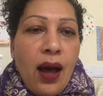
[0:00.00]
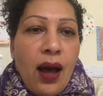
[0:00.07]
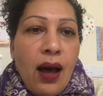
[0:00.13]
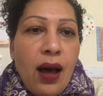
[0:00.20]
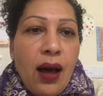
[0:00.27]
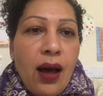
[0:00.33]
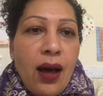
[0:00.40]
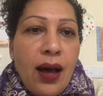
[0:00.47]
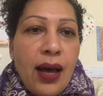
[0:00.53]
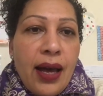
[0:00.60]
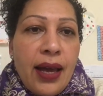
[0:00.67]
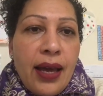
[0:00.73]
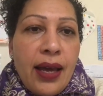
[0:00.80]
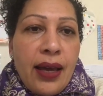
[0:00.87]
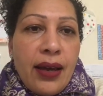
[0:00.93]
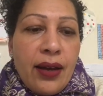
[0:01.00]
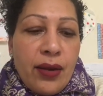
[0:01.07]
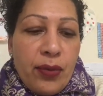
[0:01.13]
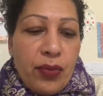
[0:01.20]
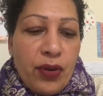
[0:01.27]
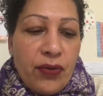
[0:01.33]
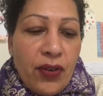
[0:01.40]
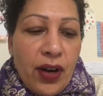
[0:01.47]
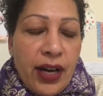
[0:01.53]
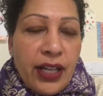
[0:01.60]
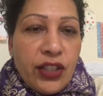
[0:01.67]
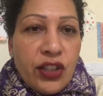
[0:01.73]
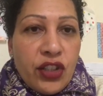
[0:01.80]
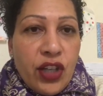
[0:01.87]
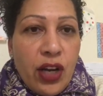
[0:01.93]
I provide
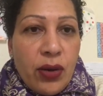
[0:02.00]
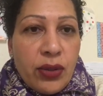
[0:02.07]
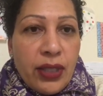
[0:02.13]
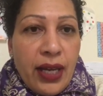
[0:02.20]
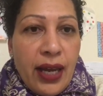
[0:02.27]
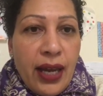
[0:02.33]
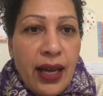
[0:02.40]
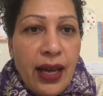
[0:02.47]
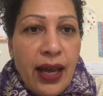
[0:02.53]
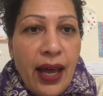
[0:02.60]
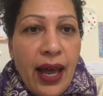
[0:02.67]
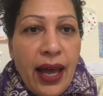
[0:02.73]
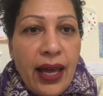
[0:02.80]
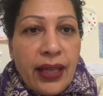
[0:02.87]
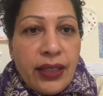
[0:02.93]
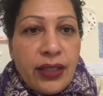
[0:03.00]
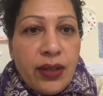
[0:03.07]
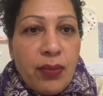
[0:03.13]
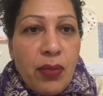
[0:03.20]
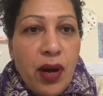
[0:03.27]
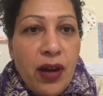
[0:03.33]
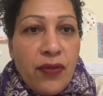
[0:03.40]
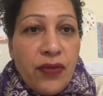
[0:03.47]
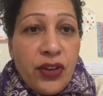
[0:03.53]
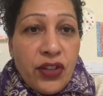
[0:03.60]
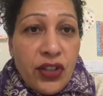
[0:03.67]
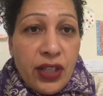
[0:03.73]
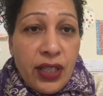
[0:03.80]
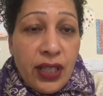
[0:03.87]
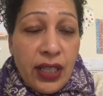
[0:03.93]
childcare and my
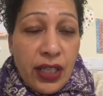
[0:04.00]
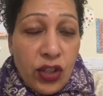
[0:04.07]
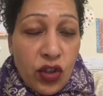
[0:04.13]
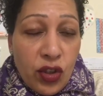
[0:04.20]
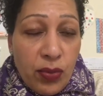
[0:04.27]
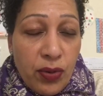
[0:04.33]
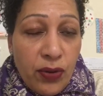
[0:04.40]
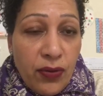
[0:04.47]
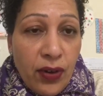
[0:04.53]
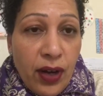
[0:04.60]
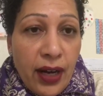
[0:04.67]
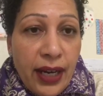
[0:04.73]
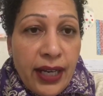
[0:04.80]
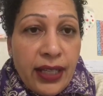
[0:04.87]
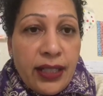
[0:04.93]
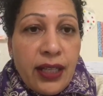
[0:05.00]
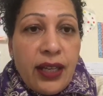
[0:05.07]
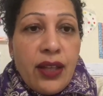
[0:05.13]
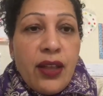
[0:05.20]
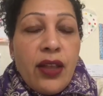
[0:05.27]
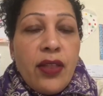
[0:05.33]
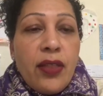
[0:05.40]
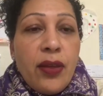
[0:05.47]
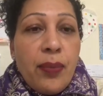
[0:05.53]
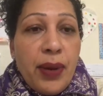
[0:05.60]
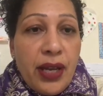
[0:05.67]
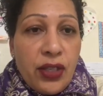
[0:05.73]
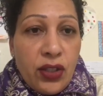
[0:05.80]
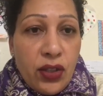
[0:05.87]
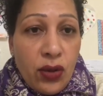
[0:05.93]
vision is to provide the
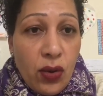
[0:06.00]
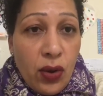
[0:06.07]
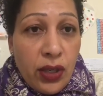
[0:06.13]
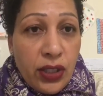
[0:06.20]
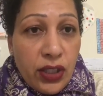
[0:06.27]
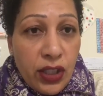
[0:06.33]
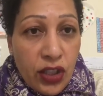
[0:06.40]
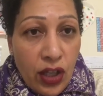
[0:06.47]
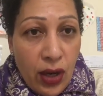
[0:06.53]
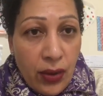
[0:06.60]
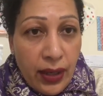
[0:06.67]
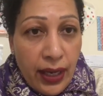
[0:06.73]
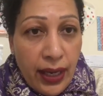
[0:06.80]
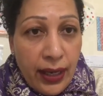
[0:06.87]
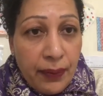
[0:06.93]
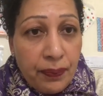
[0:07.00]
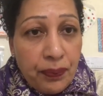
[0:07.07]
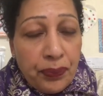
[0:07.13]
best quality childcare